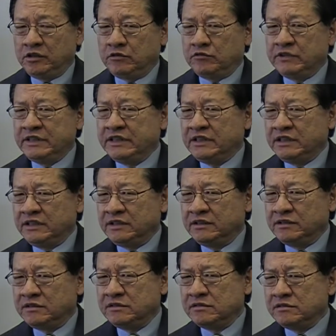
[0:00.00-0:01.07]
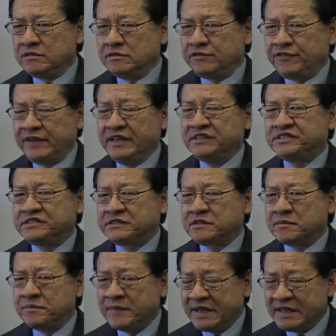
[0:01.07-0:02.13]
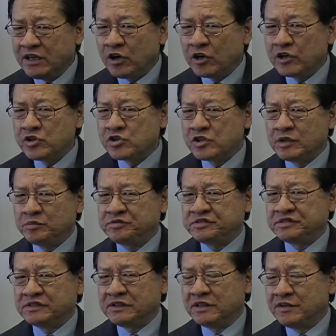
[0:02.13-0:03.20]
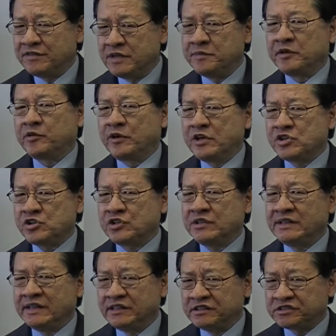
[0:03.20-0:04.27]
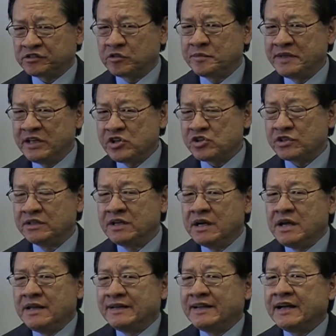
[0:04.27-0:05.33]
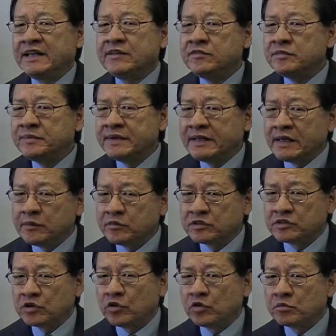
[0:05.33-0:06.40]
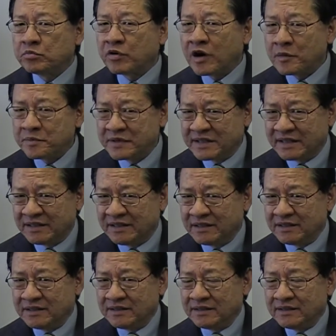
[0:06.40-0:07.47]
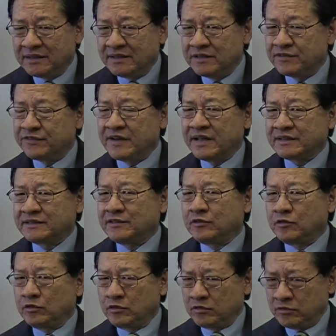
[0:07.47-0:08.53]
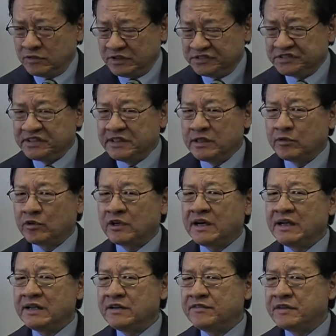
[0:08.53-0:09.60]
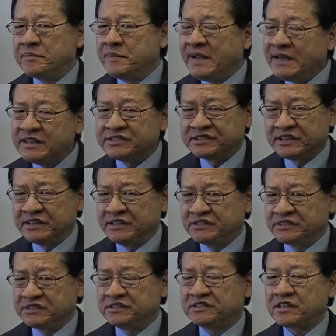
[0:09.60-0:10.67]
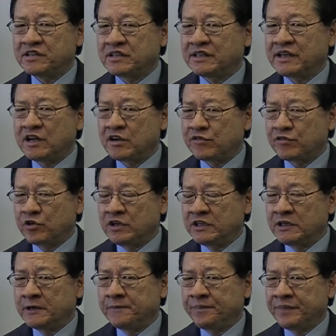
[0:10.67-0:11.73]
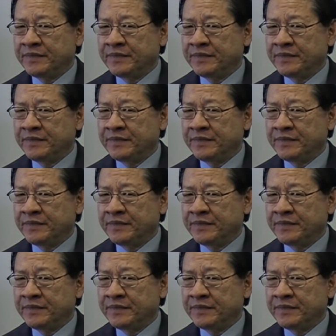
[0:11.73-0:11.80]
We faced many hardships of immigration and discrimination, not even being able to own property. In fact, the city where I live and many cities in Southern California,